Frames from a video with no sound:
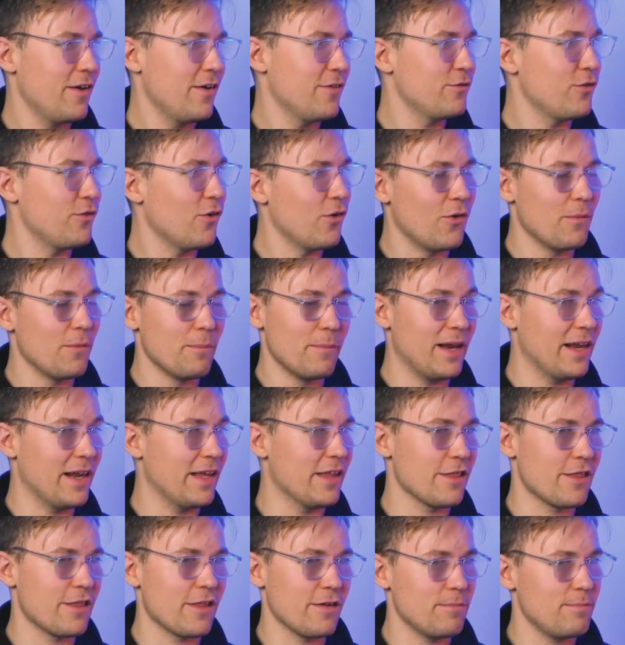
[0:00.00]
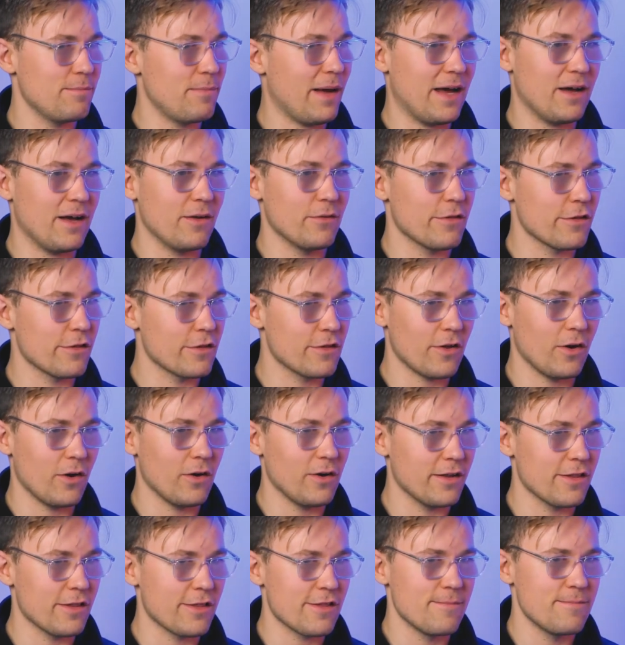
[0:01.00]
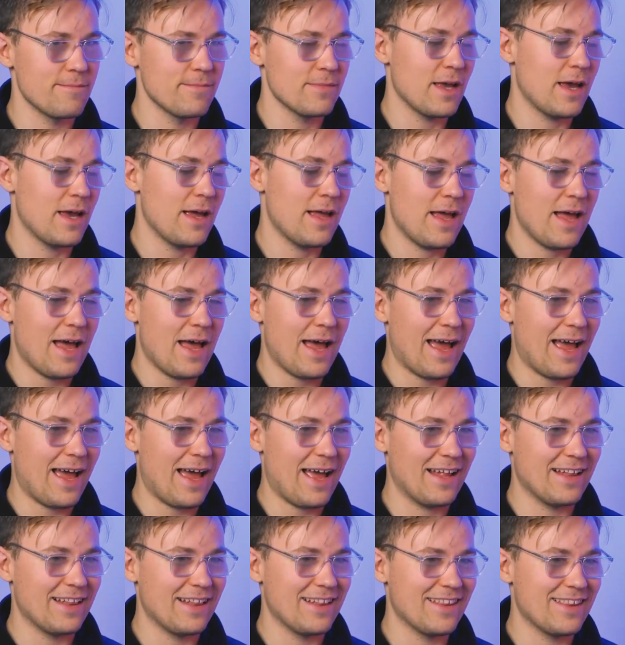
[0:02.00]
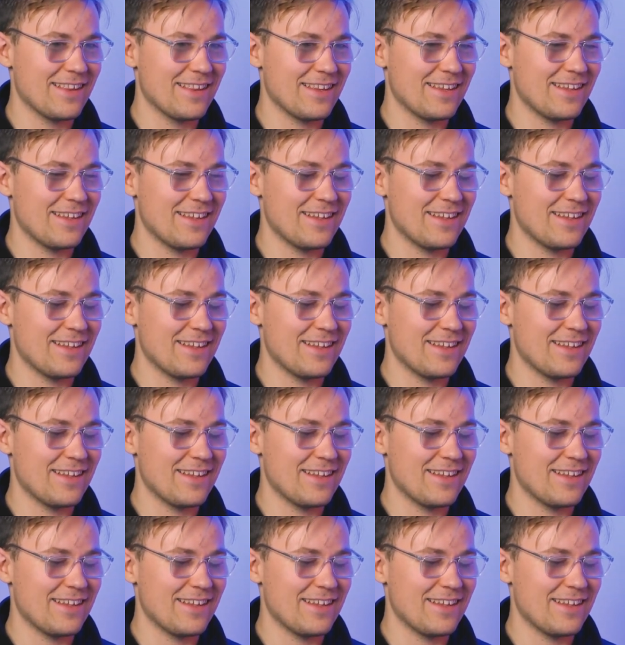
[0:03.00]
for millions of pounds, dollars, and